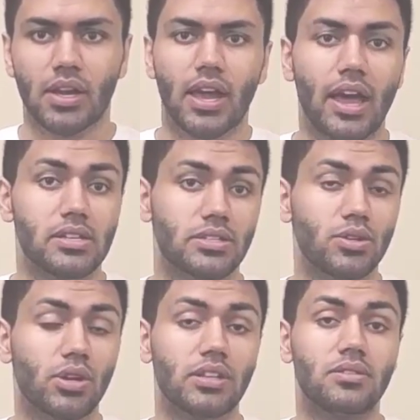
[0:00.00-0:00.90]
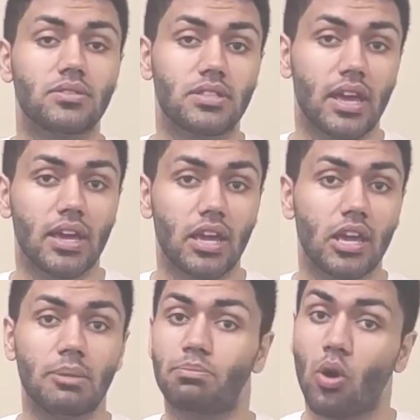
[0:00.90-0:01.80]
Hence, you can say
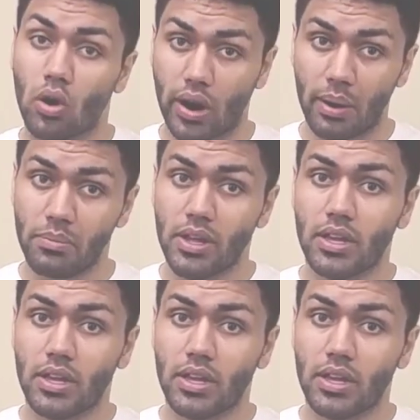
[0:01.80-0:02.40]
a program